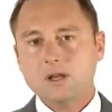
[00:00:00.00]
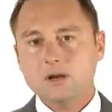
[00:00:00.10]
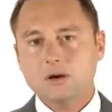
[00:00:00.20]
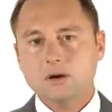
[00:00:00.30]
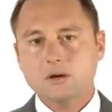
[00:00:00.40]

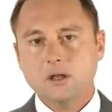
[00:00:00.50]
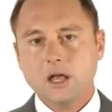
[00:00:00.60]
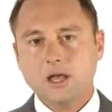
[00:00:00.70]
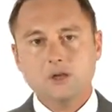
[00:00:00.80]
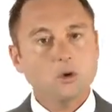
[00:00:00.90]
here
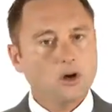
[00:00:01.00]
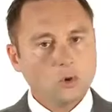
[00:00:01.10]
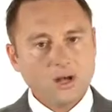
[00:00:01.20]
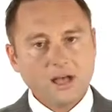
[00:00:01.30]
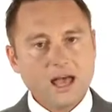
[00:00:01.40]
and do a
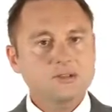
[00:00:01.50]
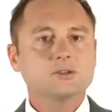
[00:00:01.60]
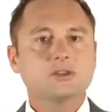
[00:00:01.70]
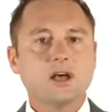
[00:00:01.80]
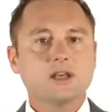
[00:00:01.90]
quick
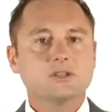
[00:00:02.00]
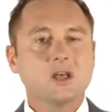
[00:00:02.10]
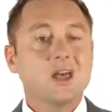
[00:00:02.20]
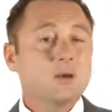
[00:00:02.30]
exercise